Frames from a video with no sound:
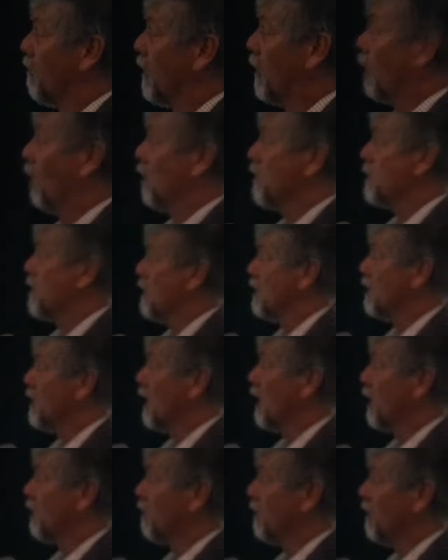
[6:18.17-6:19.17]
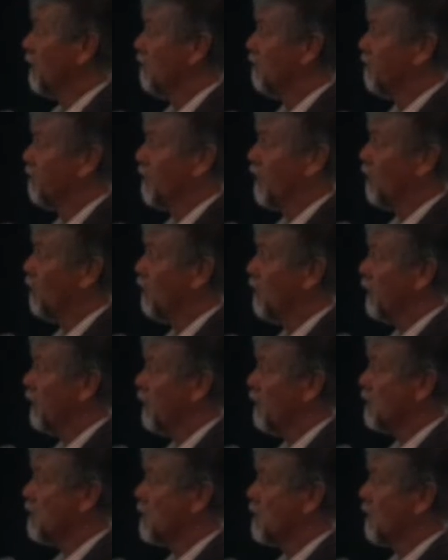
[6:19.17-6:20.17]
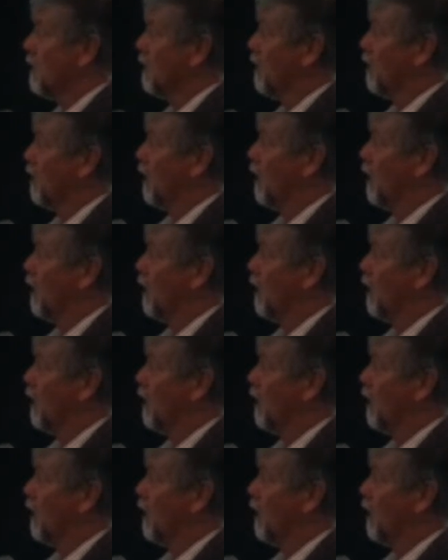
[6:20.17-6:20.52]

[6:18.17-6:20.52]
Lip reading: glossy dark green foliage,